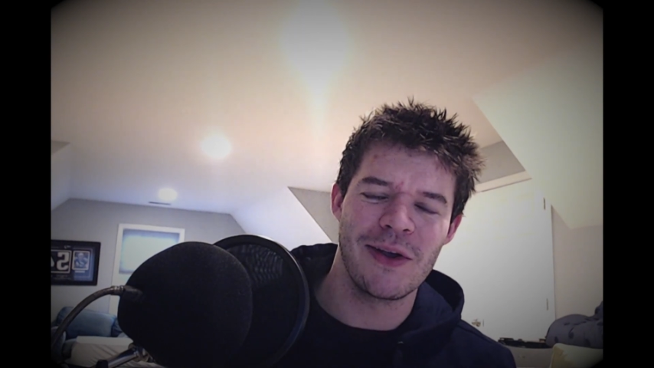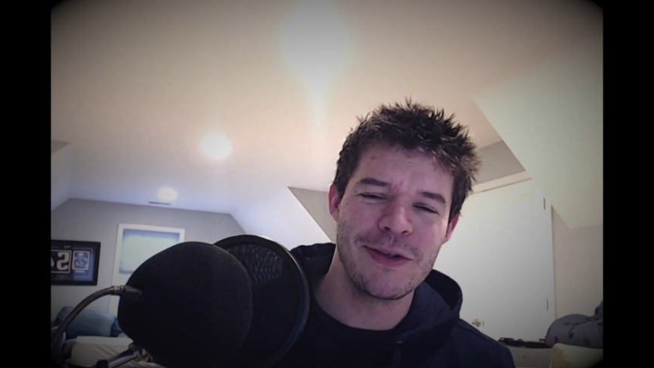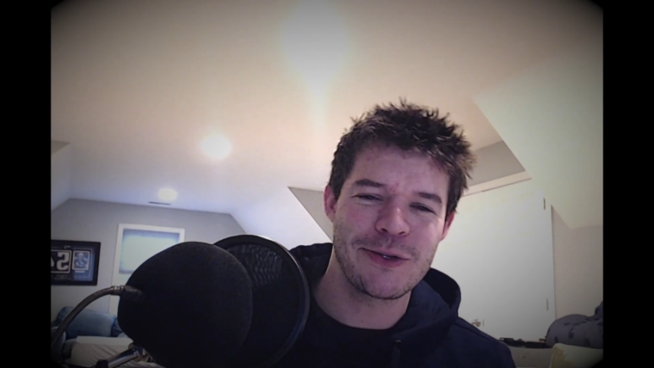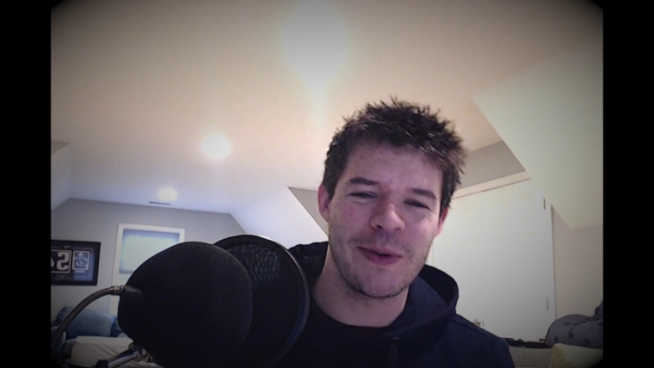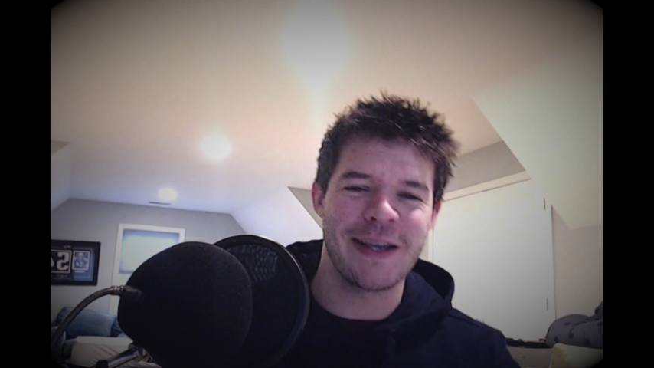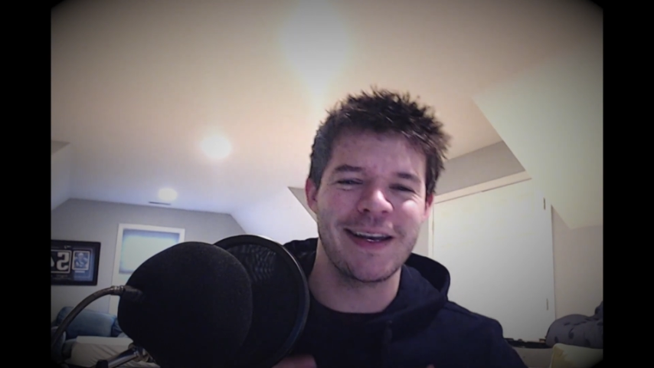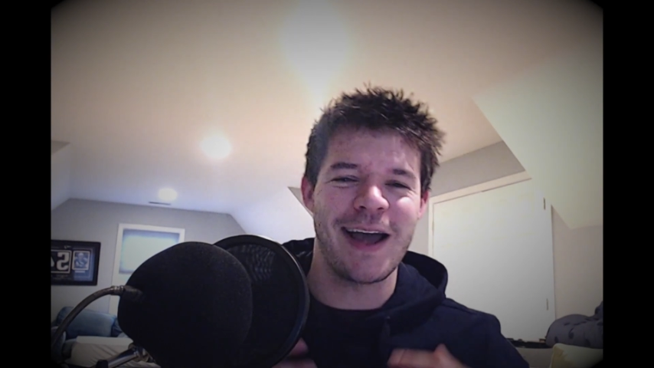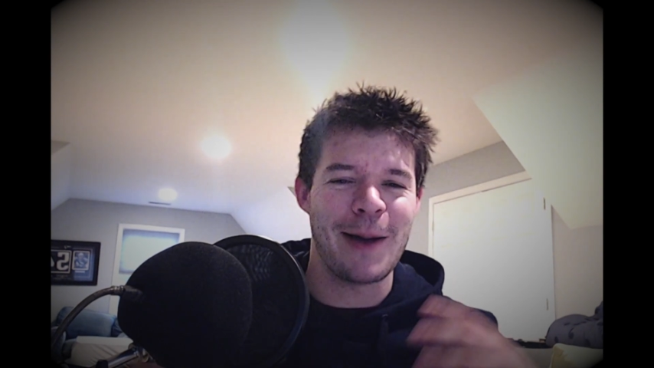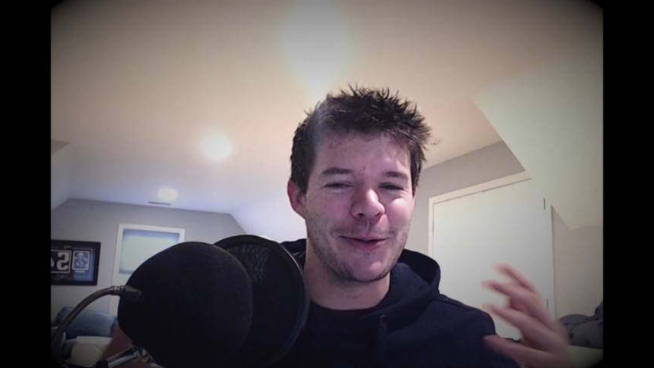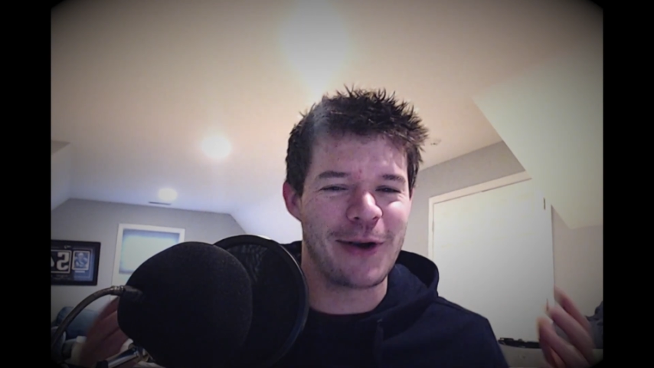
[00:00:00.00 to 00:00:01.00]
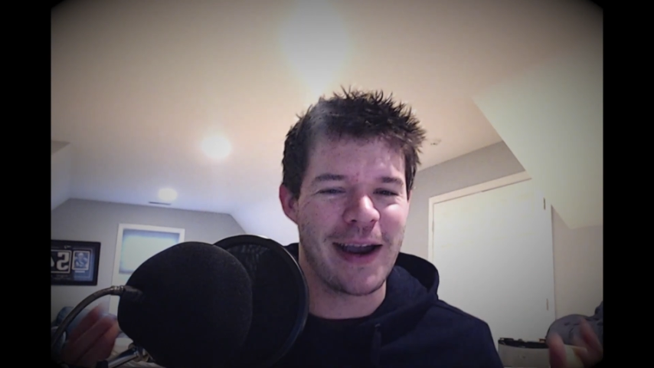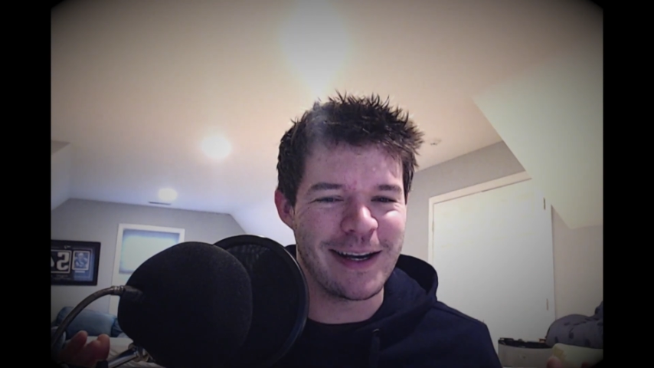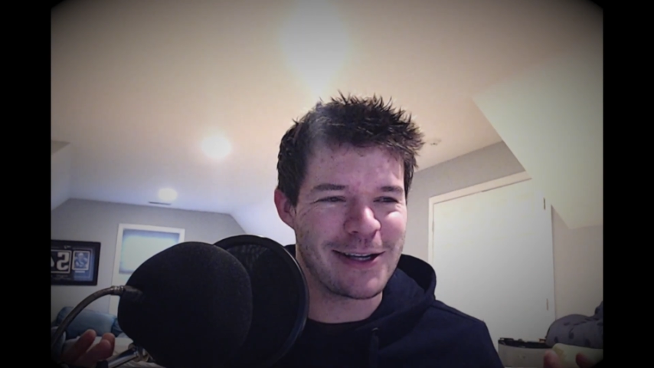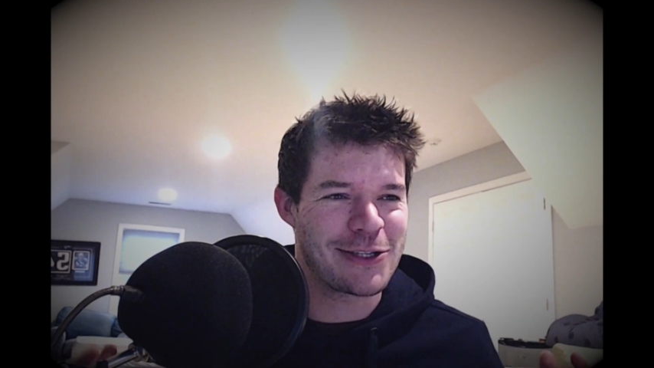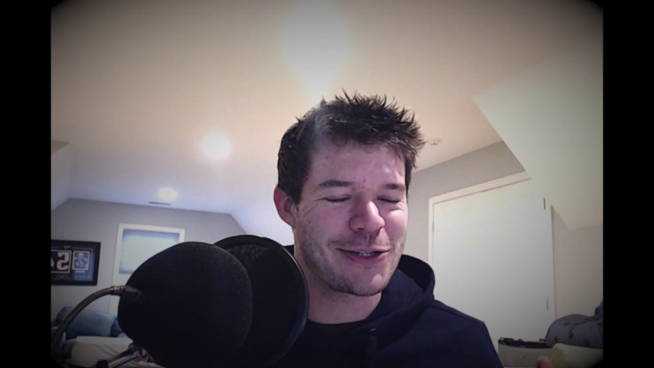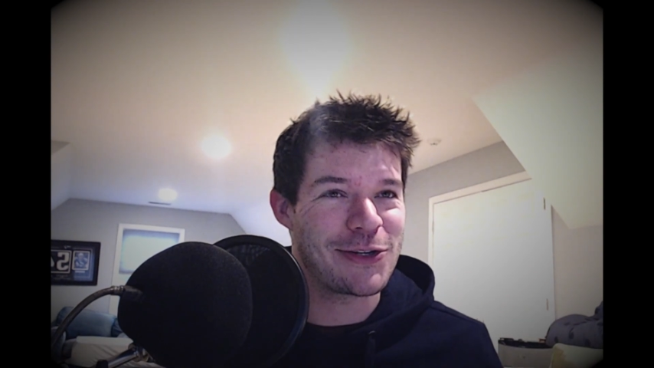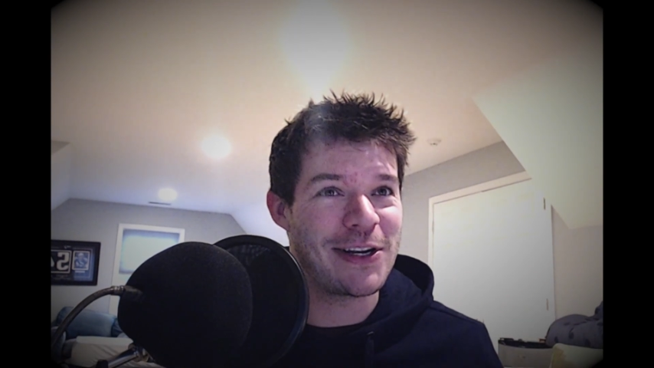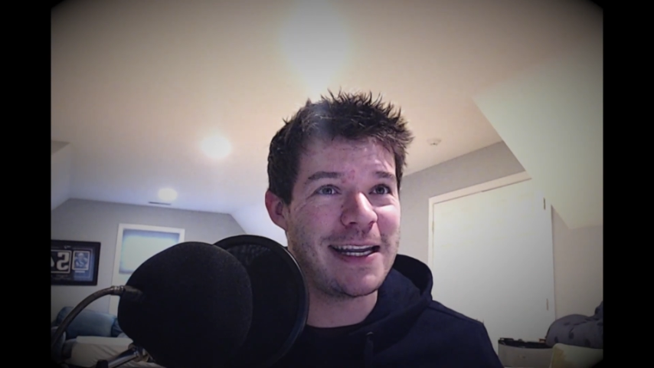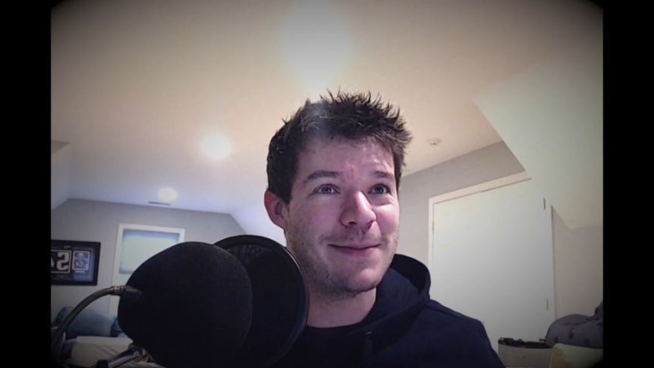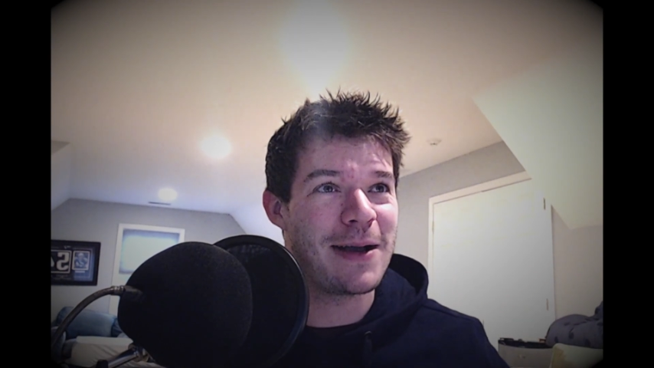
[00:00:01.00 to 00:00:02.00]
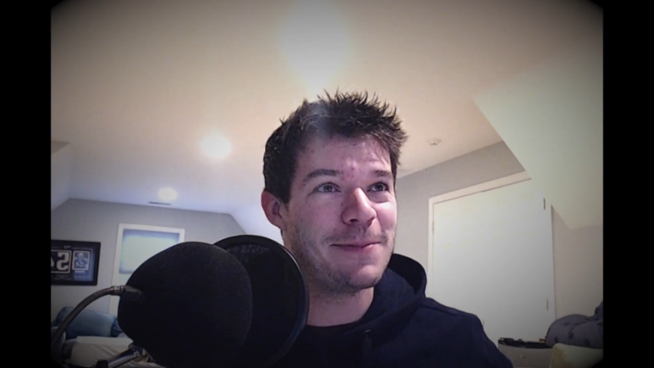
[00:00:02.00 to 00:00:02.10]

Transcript: so we can upgrade our stream,